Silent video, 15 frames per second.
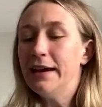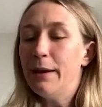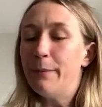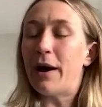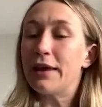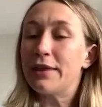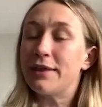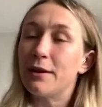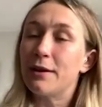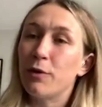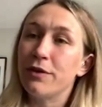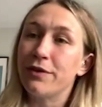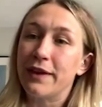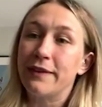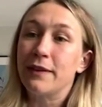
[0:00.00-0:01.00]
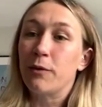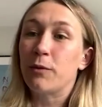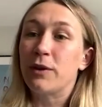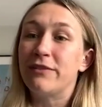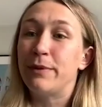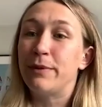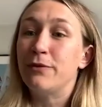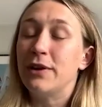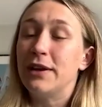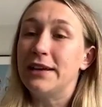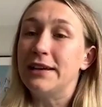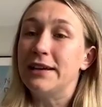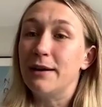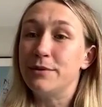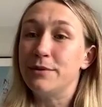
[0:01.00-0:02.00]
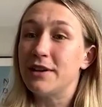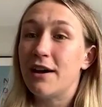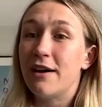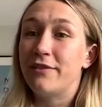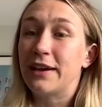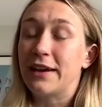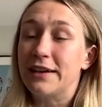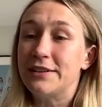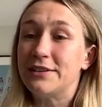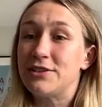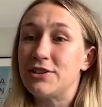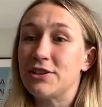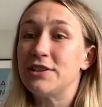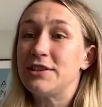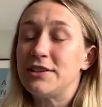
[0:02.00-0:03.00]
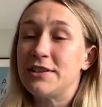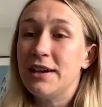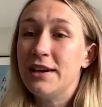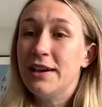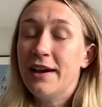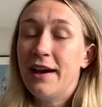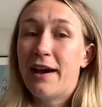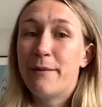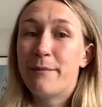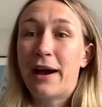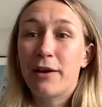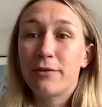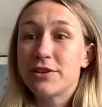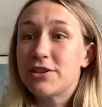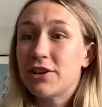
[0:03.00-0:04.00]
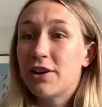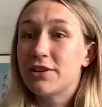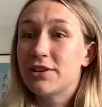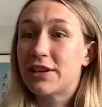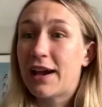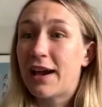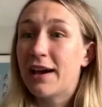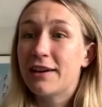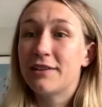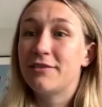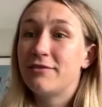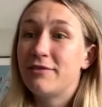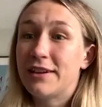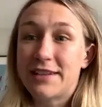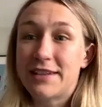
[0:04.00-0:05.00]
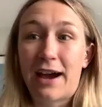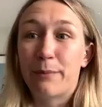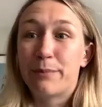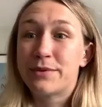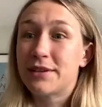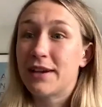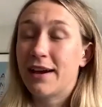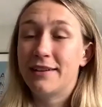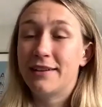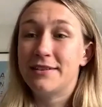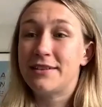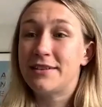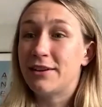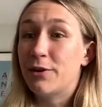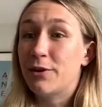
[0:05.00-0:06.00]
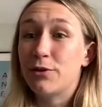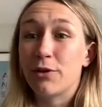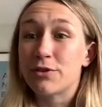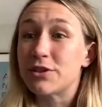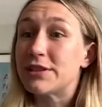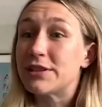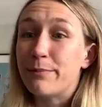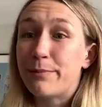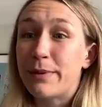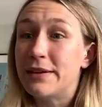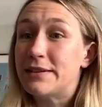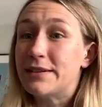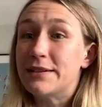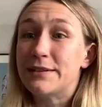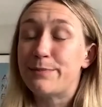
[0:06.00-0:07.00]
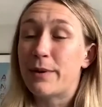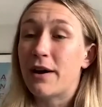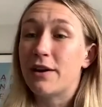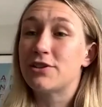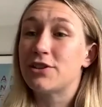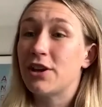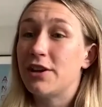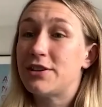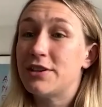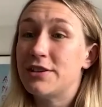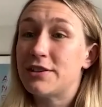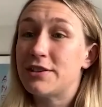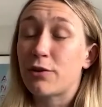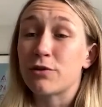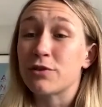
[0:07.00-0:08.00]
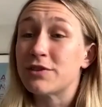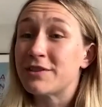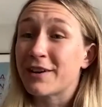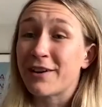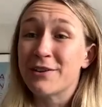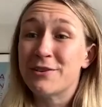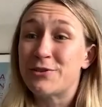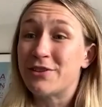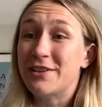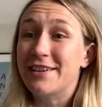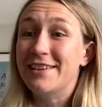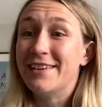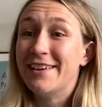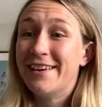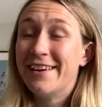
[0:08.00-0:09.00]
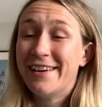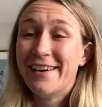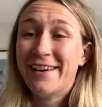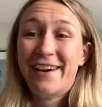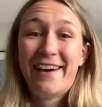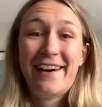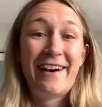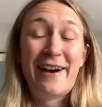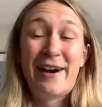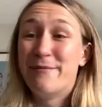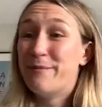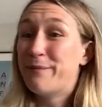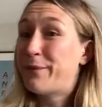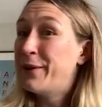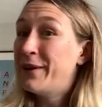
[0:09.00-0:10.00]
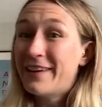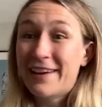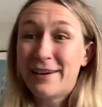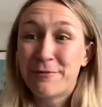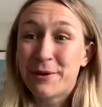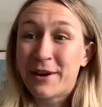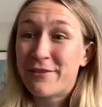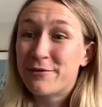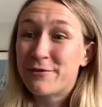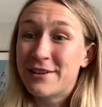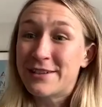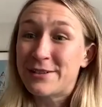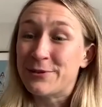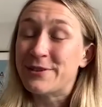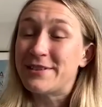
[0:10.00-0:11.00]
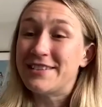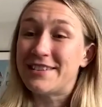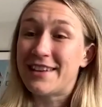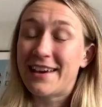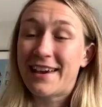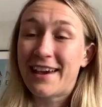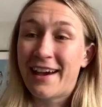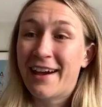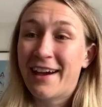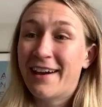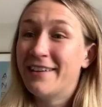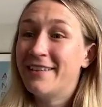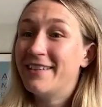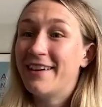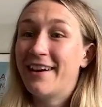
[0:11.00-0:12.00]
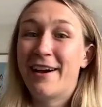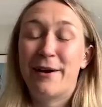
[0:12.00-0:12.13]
But I think one thing that we've been really observing is just how the church can adapt, and, you know, not just St Peter's, but churches across the country, pulling in whatever resources they can,